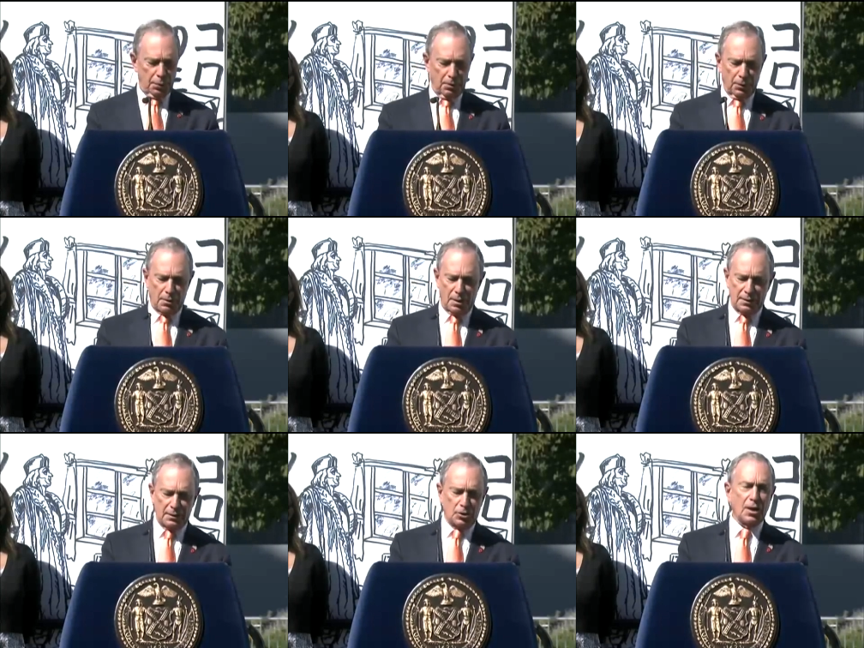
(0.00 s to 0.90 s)
Public
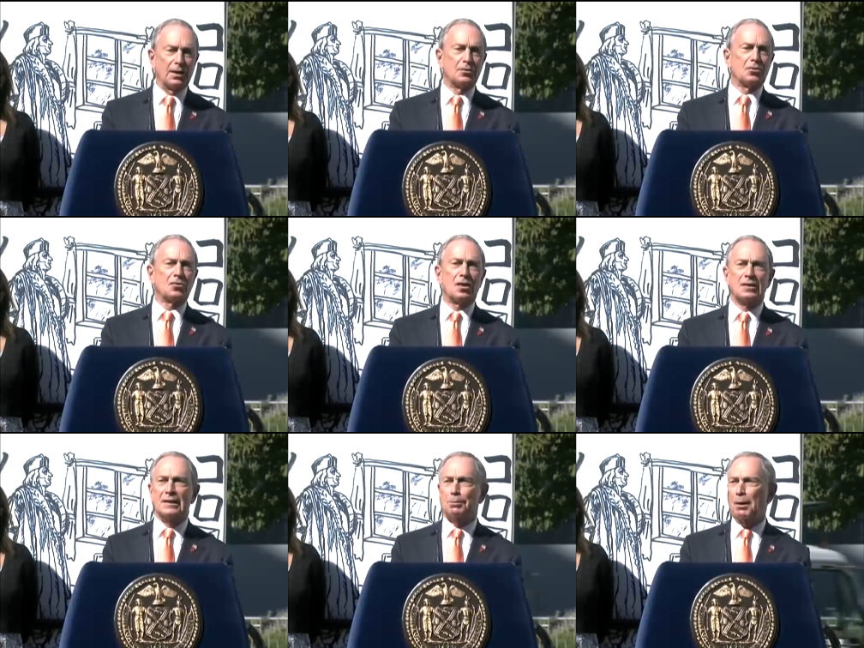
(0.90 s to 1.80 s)
art that challenges
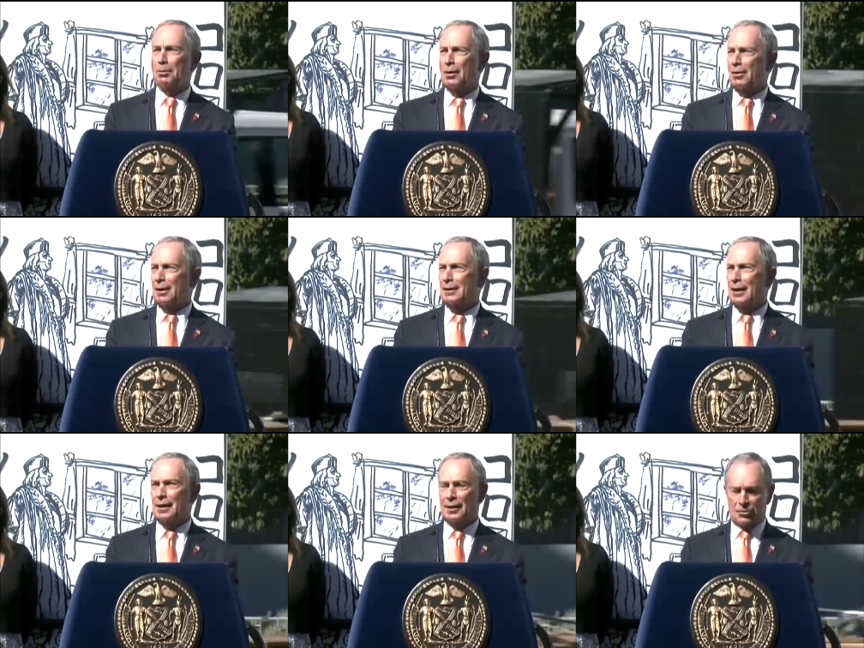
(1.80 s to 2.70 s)
us, public art
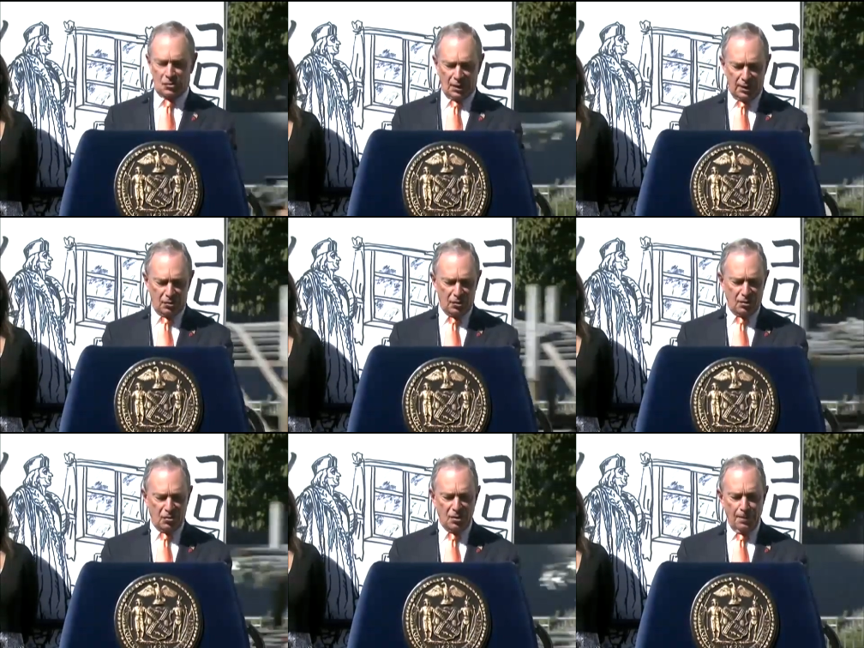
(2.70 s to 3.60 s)
that entertains
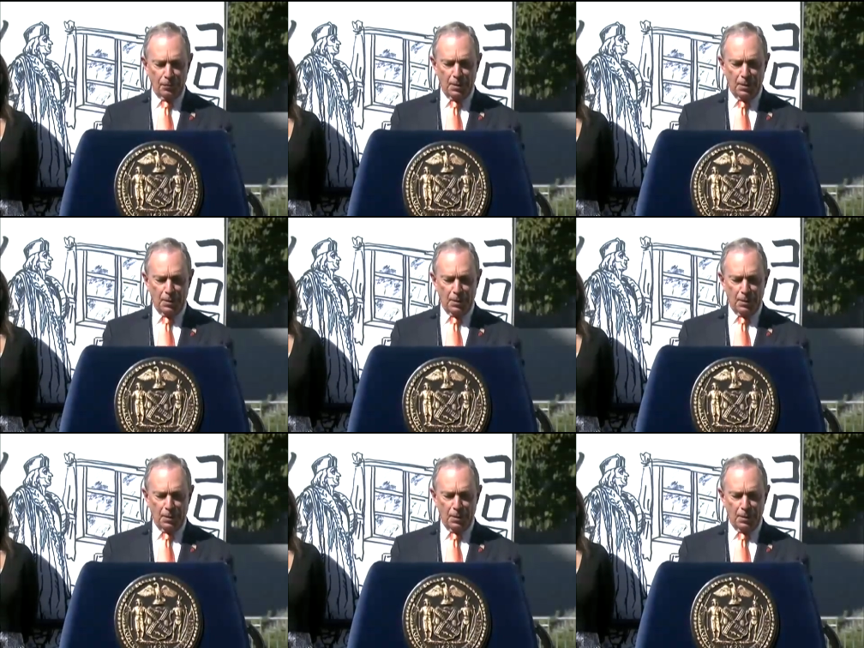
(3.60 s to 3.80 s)
us,